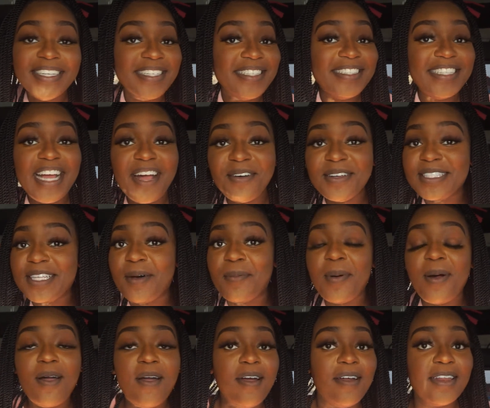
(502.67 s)
That was a
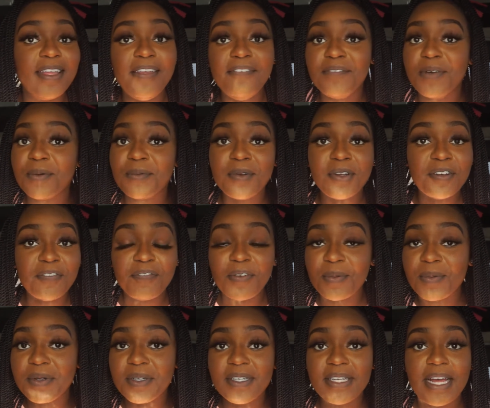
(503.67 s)
party. For real, for
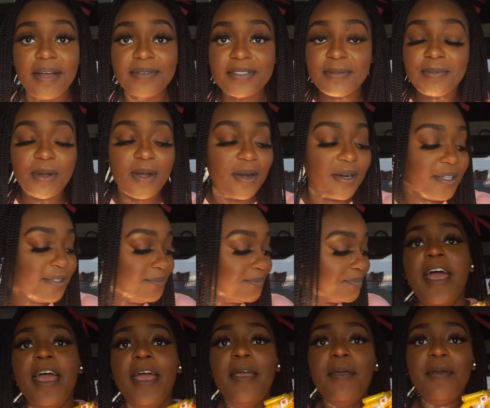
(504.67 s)
real. That was a party.
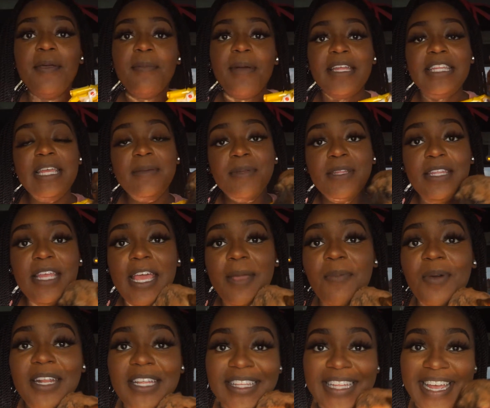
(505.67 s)
Me and my Deepa Deep
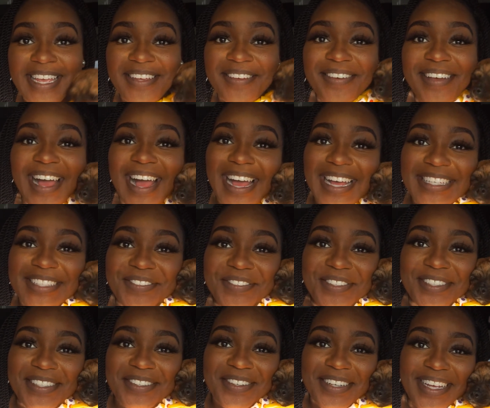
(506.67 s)
want to thank you guys for
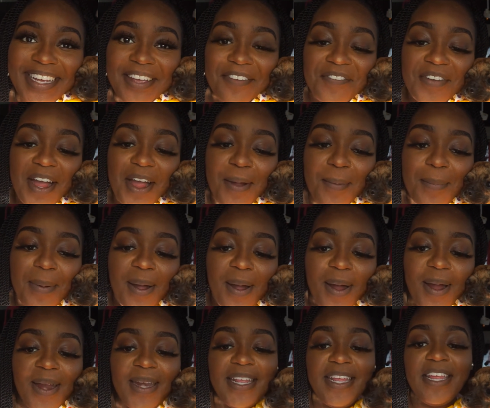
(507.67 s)
tuning in for our
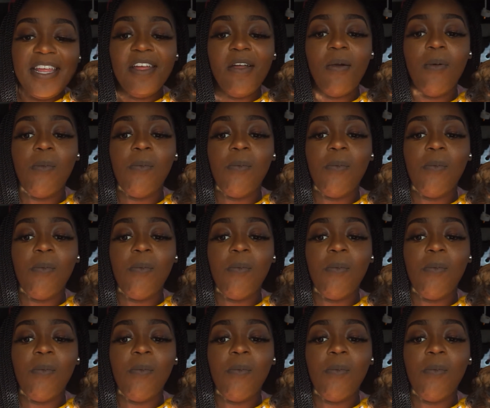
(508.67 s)
party.